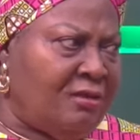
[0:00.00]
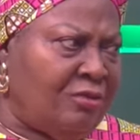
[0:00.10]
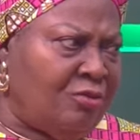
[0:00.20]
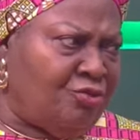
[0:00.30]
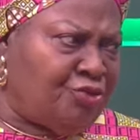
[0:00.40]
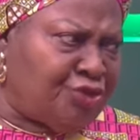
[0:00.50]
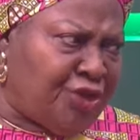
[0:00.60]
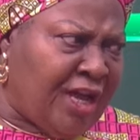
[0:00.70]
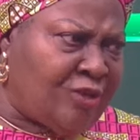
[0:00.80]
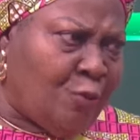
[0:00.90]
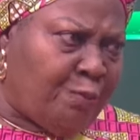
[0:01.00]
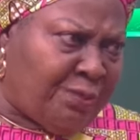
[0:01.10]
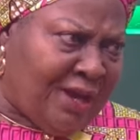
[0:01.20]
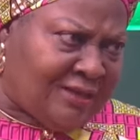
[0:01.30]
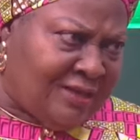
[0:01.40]
You try to
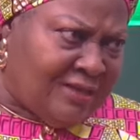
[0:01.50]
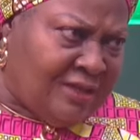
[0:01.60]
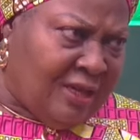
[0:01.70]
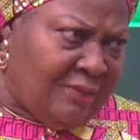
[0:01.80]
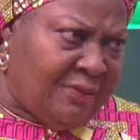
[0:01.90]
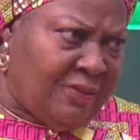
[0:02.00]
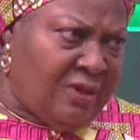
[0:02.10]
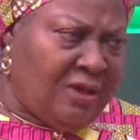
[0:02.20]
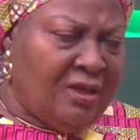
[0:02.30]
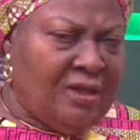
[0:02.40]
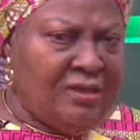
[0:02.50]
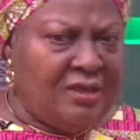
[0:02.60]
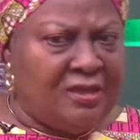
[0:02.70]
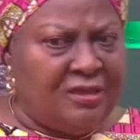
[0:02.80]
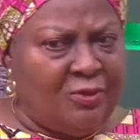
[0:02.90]
practice them.
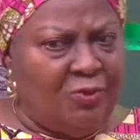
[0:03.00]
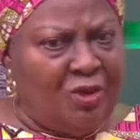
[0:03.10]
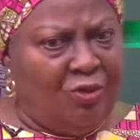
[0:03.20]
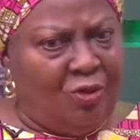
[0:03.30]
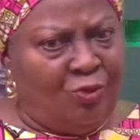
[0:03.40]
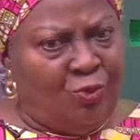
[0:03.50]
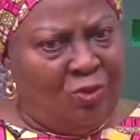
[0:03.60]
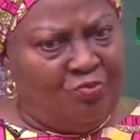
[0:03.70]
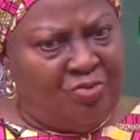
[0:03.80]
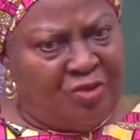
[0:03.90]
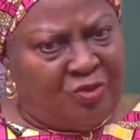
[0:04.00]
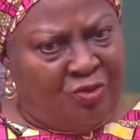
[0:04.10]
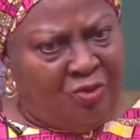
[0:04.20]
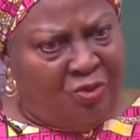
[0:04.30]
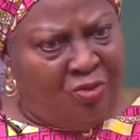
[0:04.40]
This is the way God wants me to
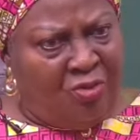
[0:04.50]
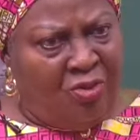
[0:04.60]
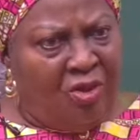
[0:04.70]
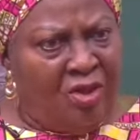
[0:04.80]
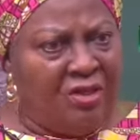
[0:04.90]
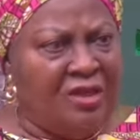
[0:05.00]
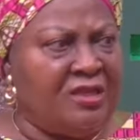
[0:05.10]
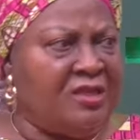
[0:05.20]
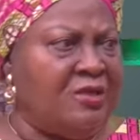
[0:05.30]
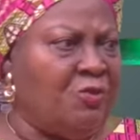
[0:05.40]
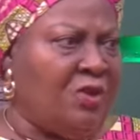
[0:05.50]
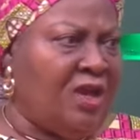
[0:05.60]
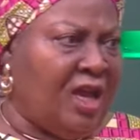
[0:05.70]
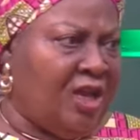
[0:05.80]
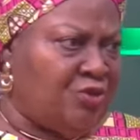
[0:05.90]
go. This is the way
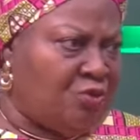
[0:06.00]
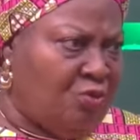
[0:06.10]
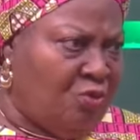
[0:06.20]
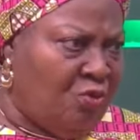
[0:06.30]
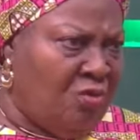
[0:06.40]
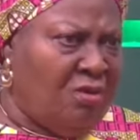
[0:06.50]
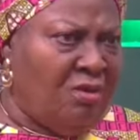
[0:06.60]
I should go.